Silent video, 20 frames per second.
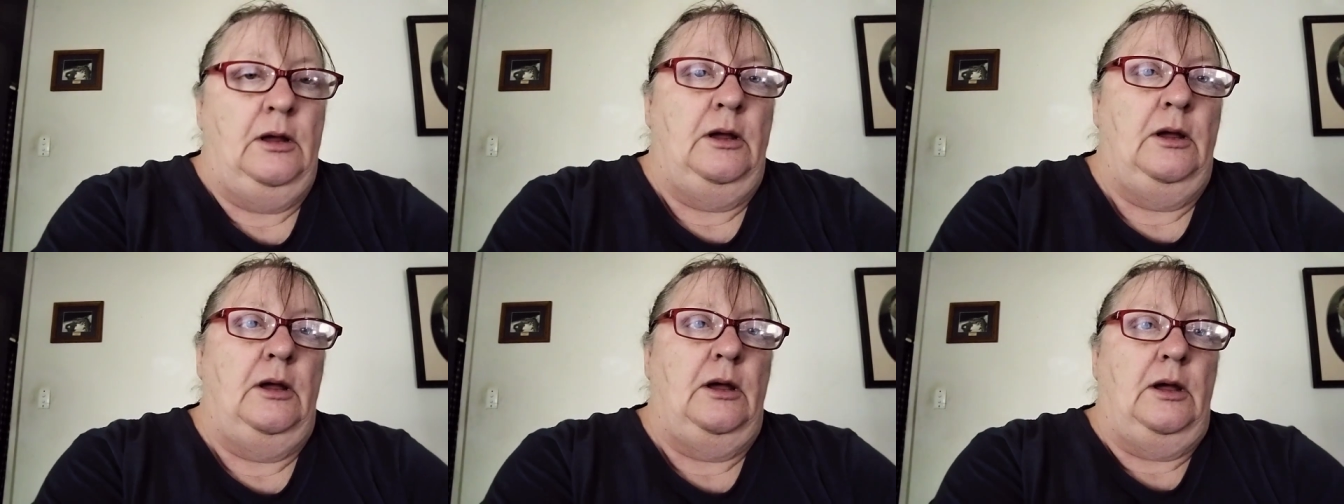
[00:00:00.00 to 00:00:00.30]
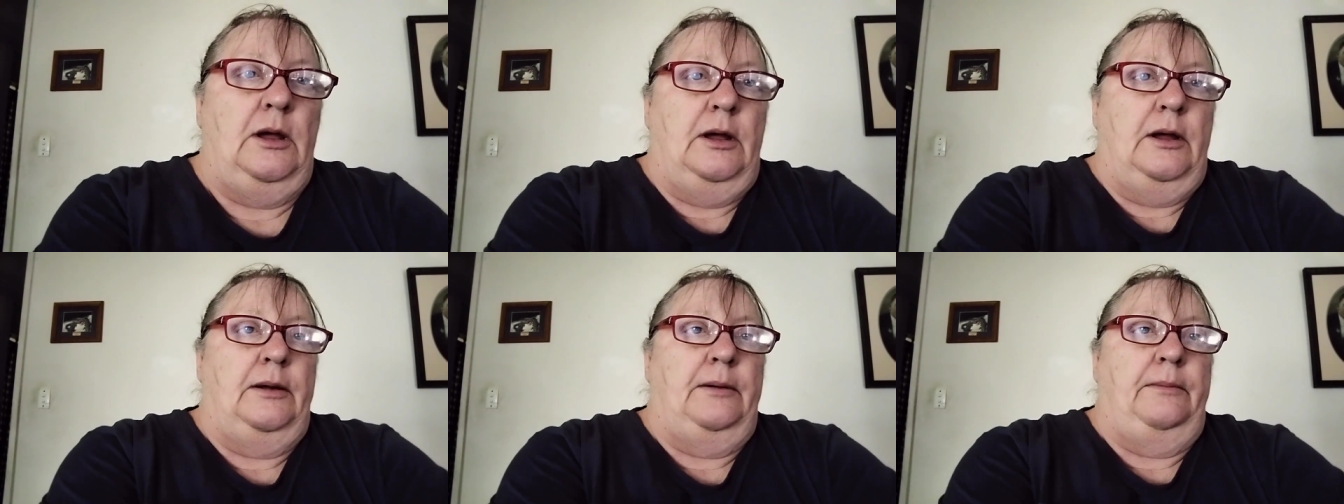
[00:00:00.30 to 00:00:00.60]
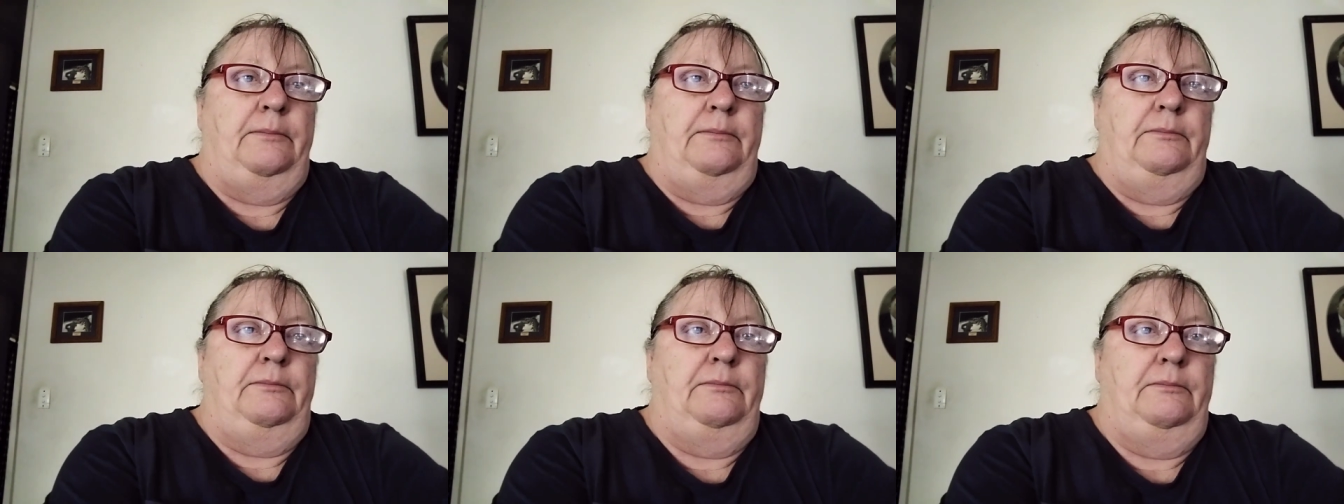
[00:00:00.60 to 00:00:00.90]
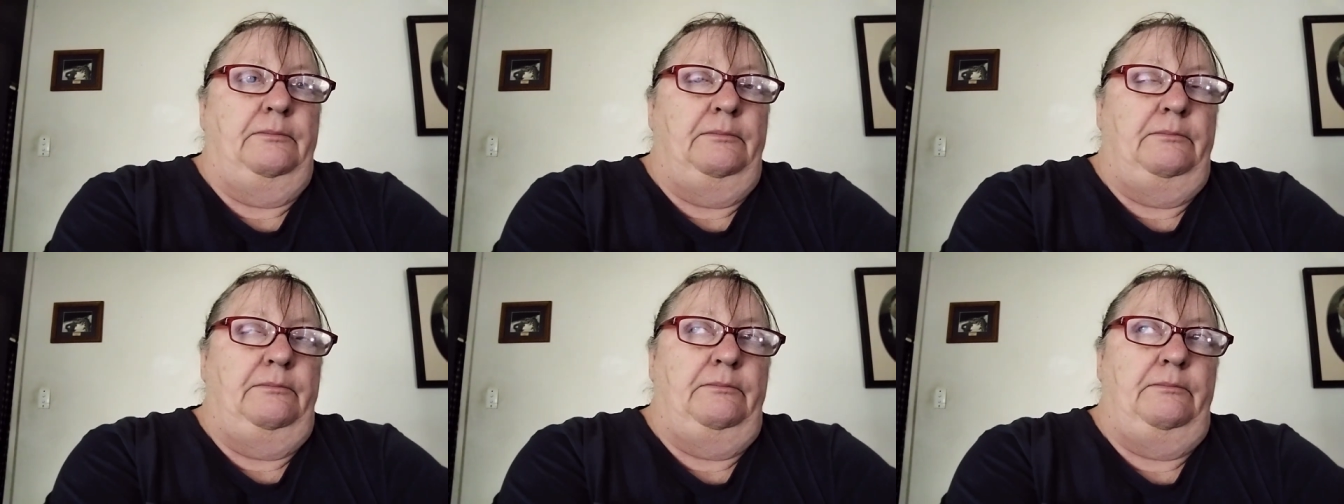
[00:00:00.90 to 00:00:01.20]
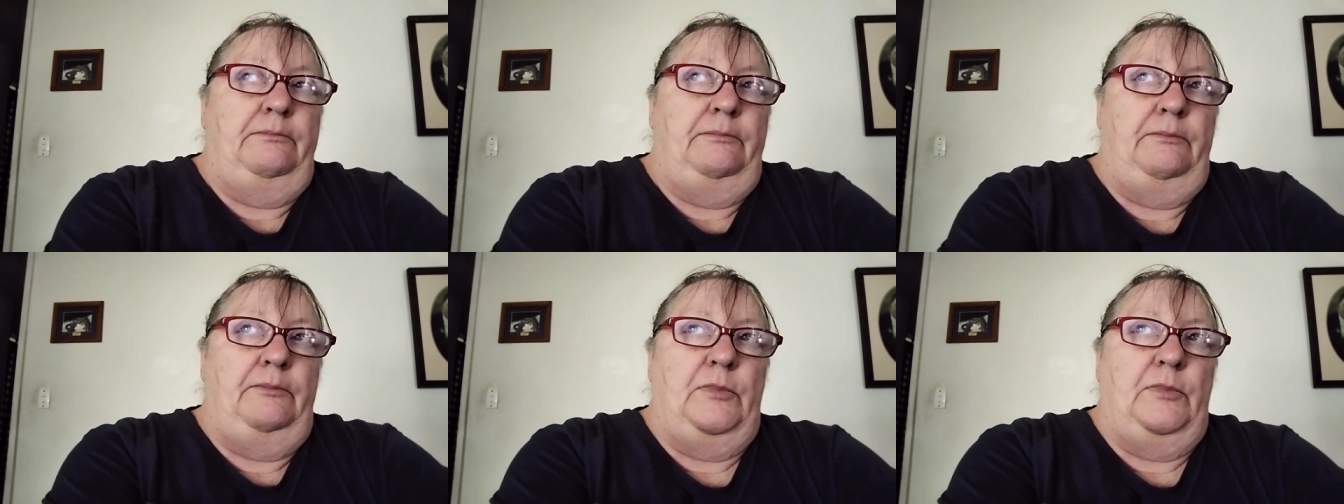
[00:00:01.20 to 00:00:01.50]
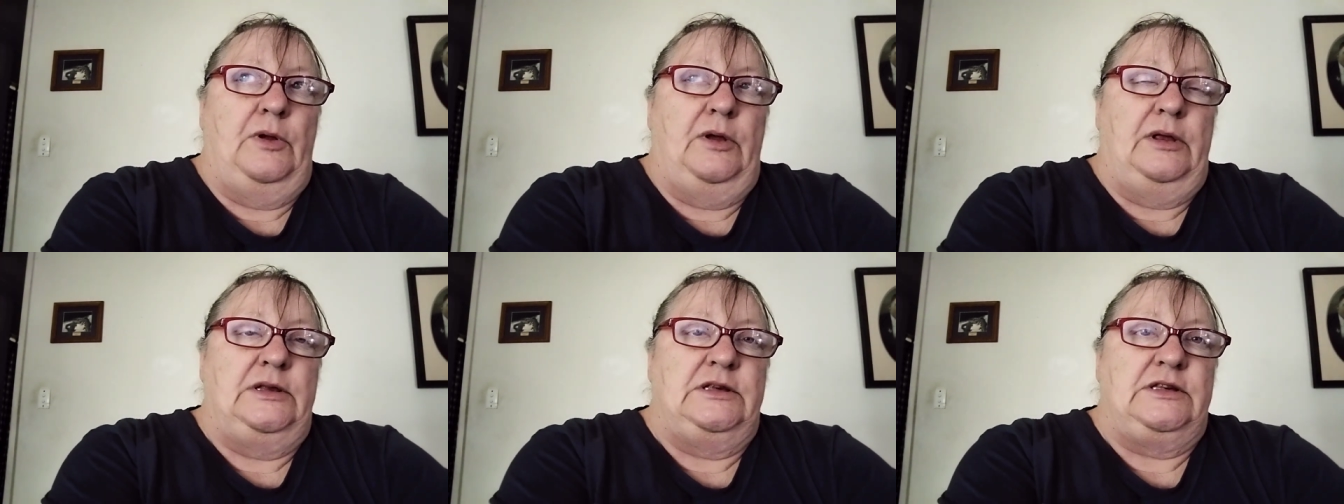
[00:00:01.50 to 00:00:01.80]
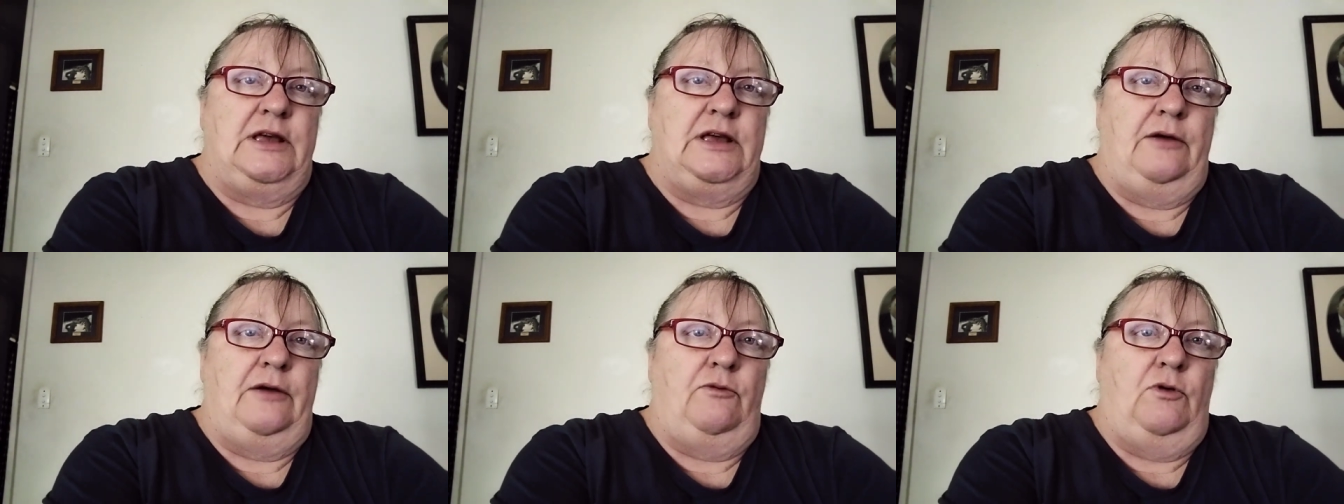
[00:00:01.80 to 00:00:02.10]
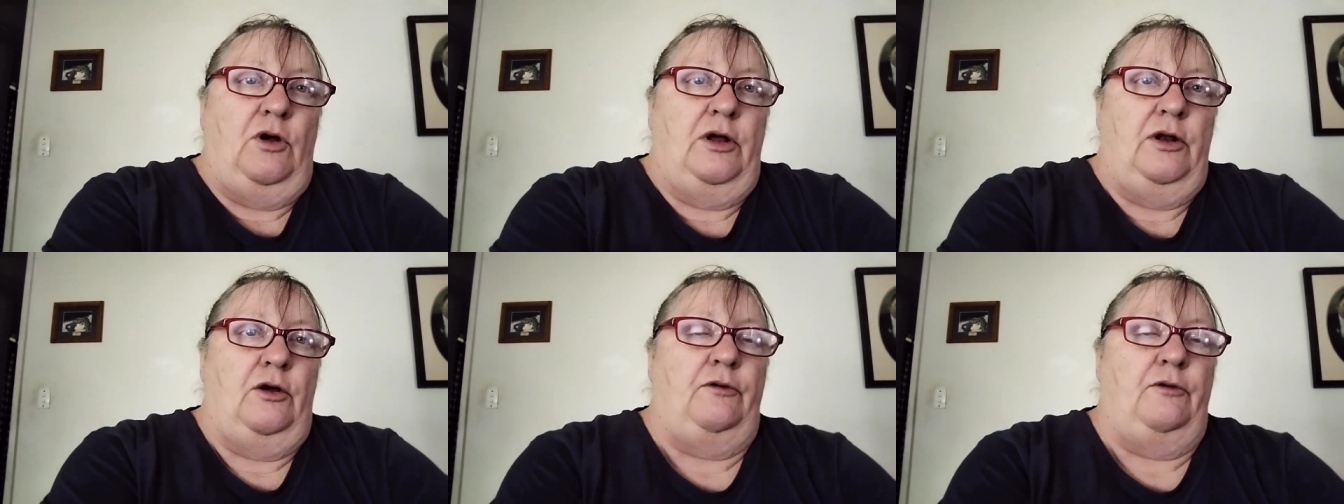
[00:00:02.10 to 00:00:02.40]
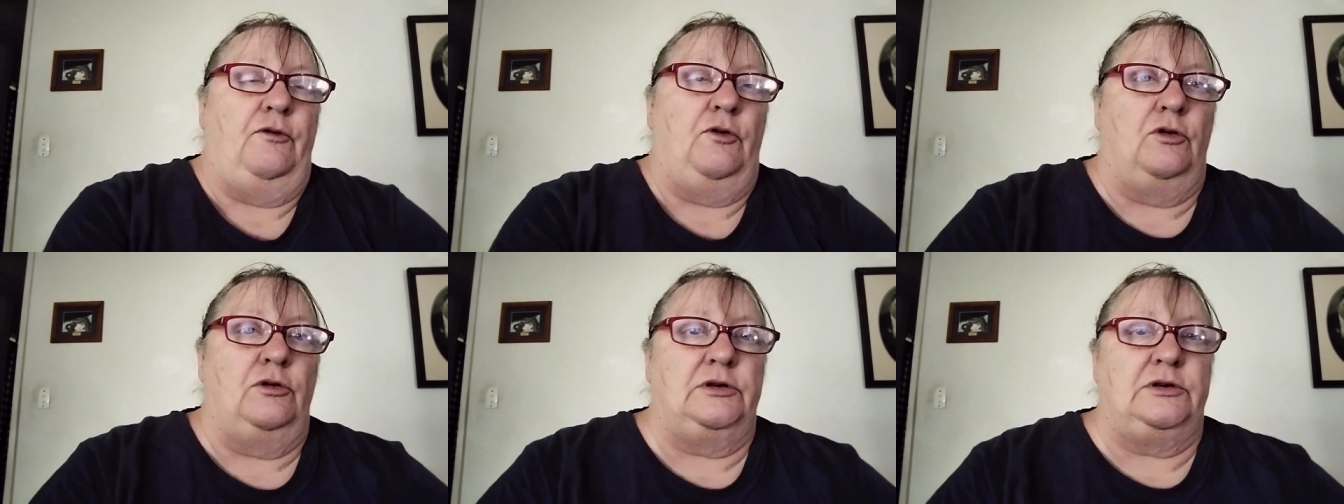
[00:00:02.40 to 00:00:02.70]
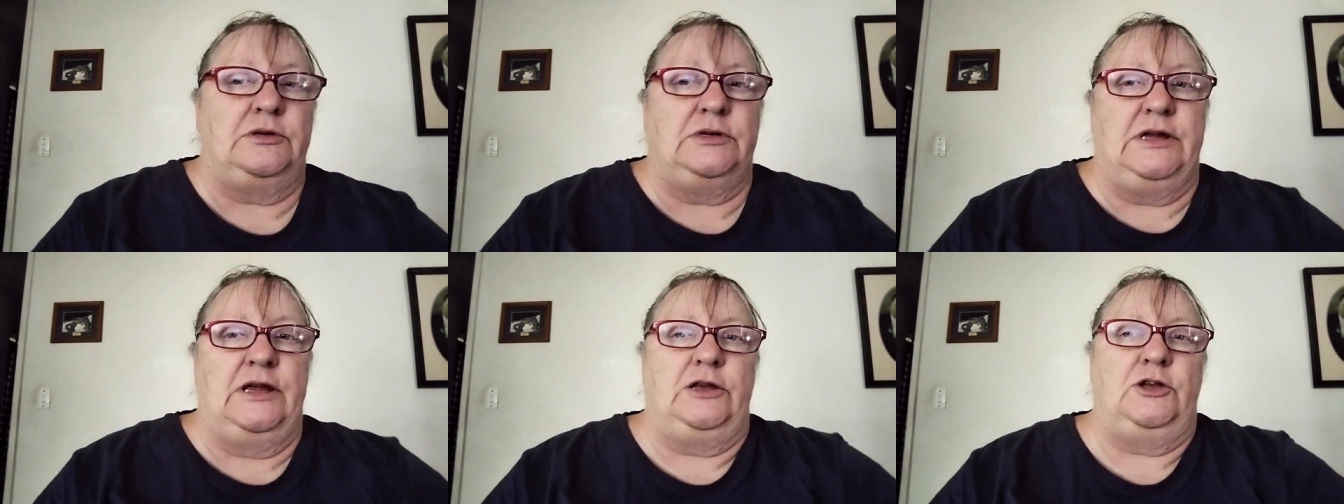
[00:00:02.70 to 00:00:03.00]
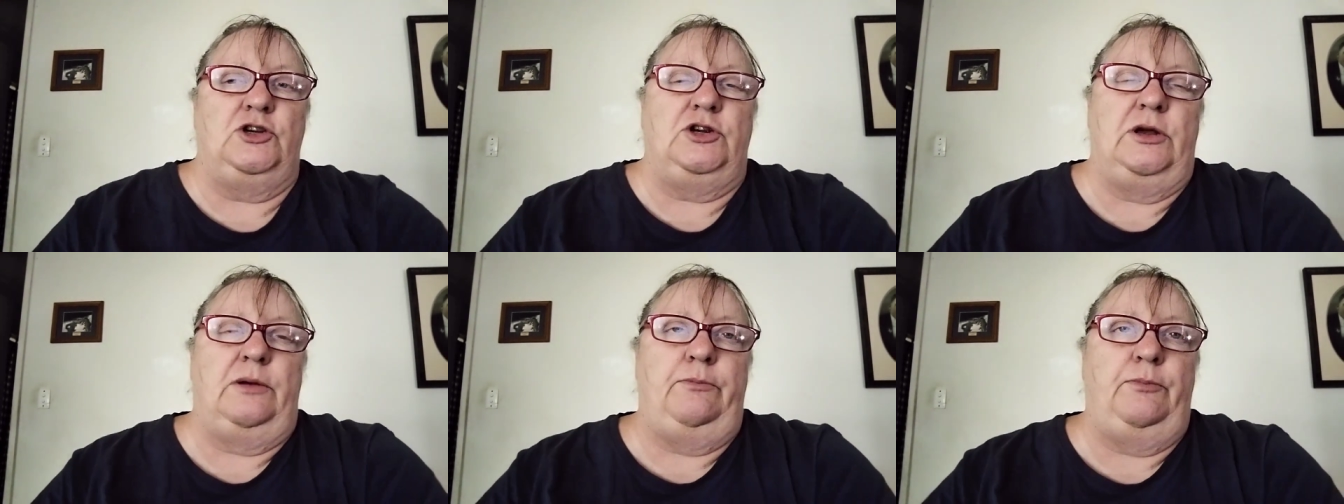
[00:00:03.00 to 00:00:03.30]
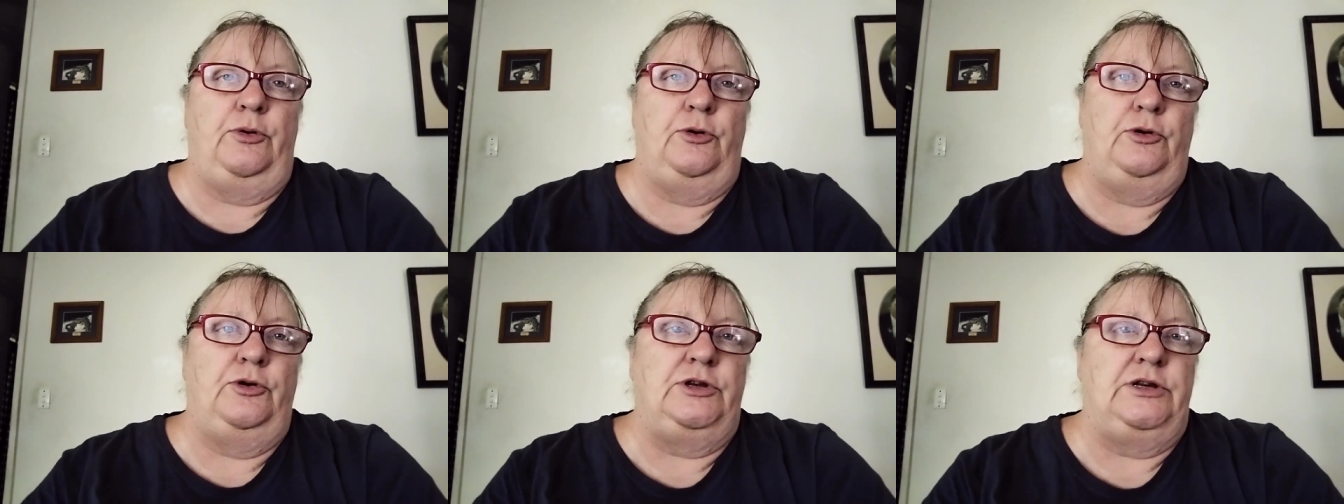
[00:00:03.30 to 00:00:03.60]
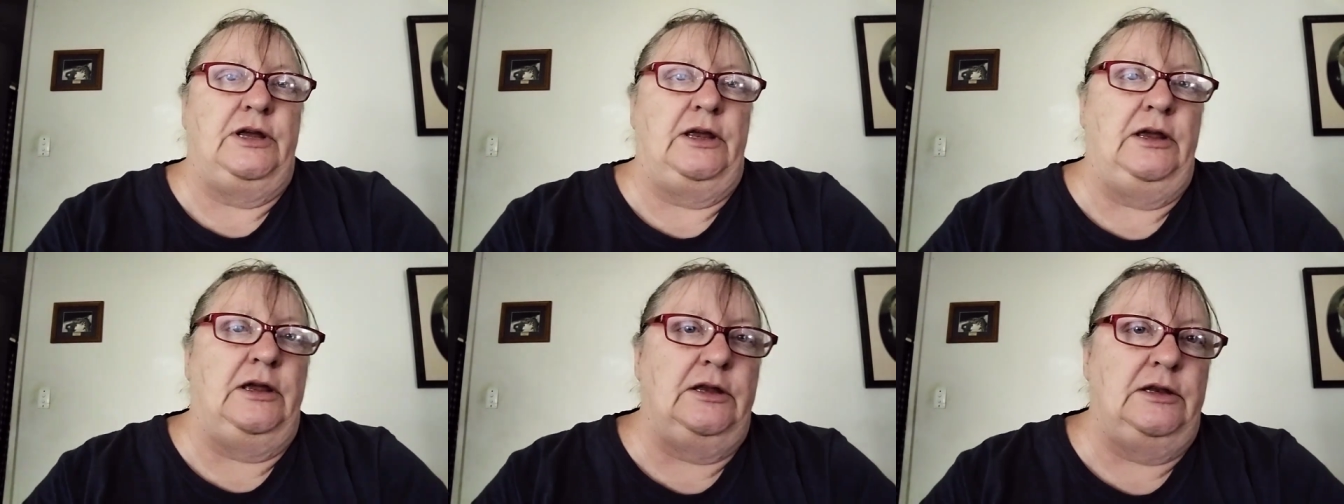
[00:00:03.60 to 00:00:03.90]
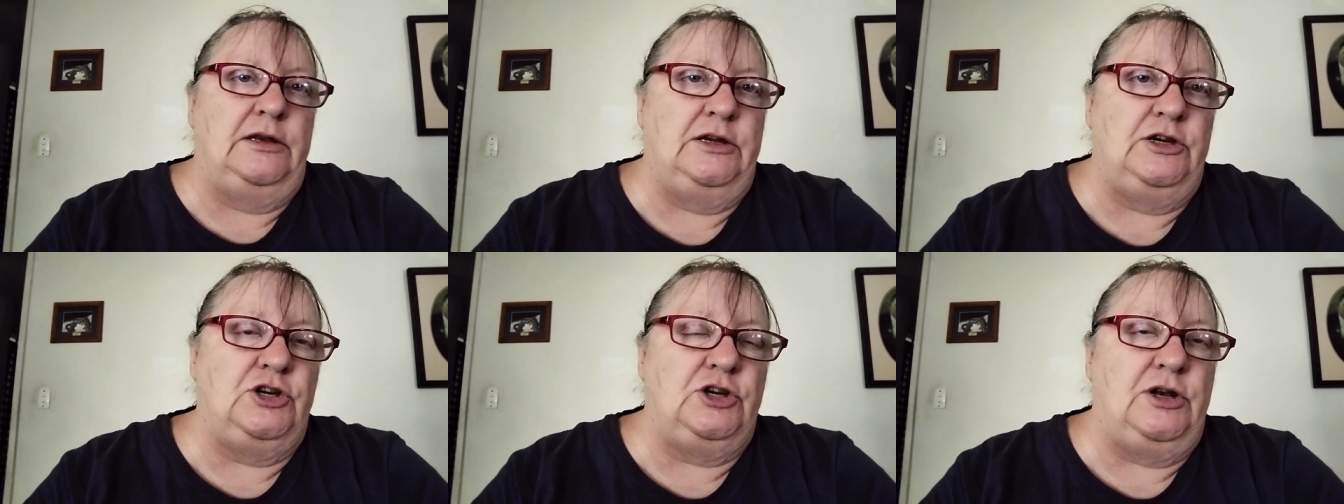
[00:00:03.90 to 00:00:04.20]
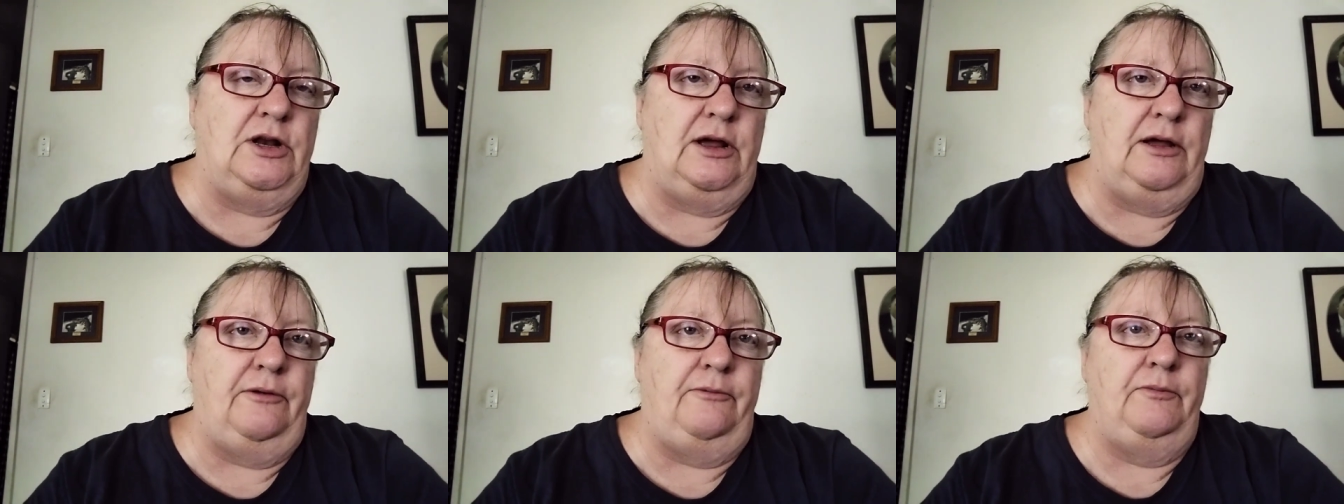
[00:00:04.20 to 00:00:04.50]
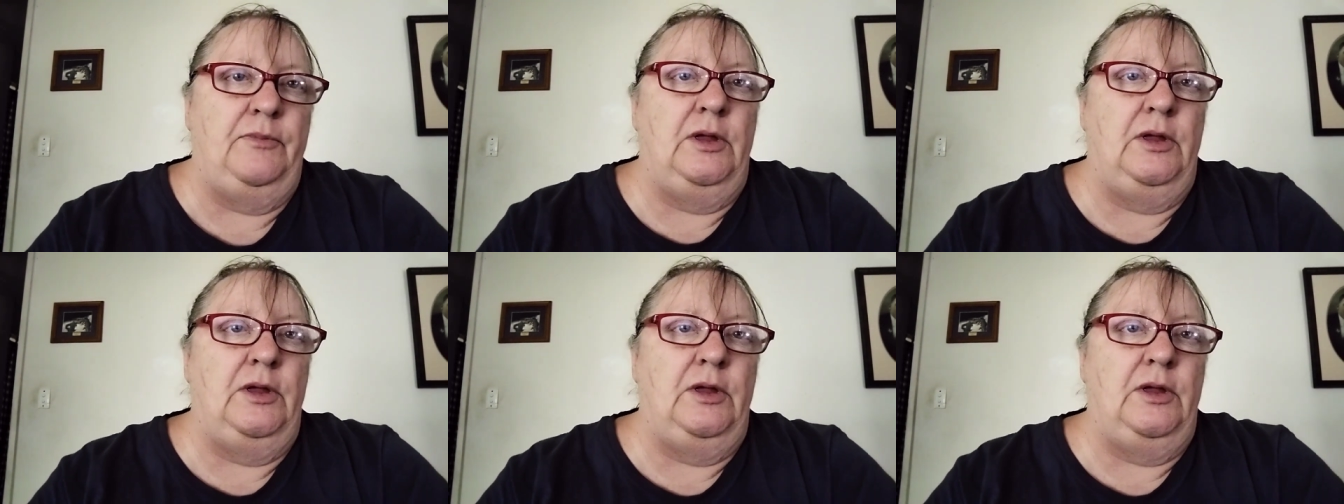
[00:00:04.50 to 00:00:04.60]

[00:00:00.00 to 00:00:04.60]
and say, right, I've got 10 shampoo, 10 conditioner,